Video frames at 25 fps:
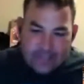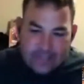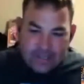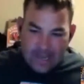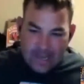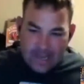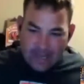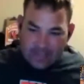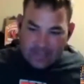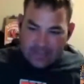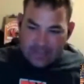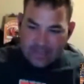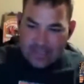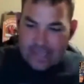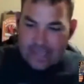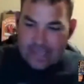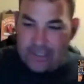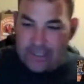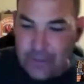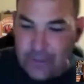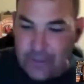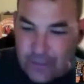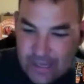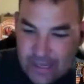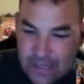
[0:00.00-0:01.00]
hot here in
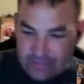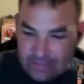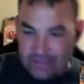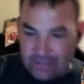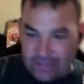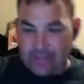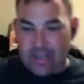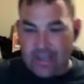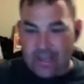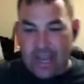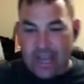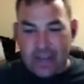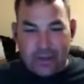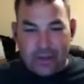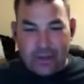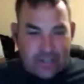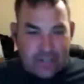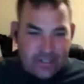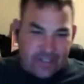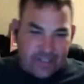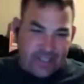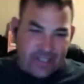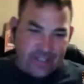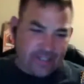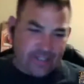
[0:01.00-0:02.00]
Texas. I told Anthony
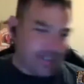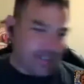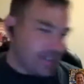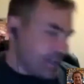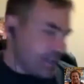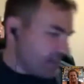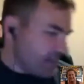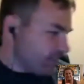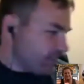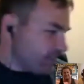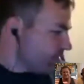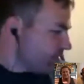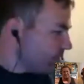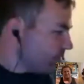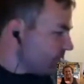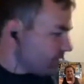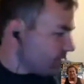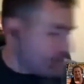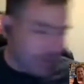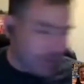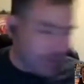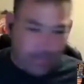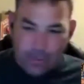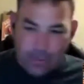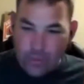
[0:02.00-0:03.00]
it's 106
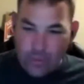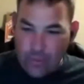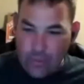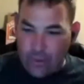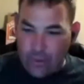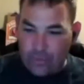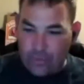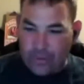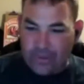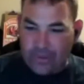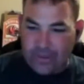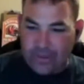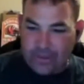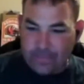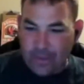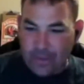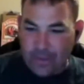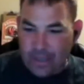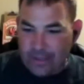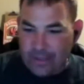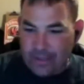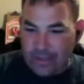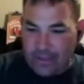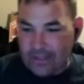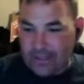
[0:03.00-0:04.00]
today, so he's at the pool
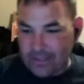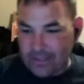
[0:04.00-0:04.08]
with his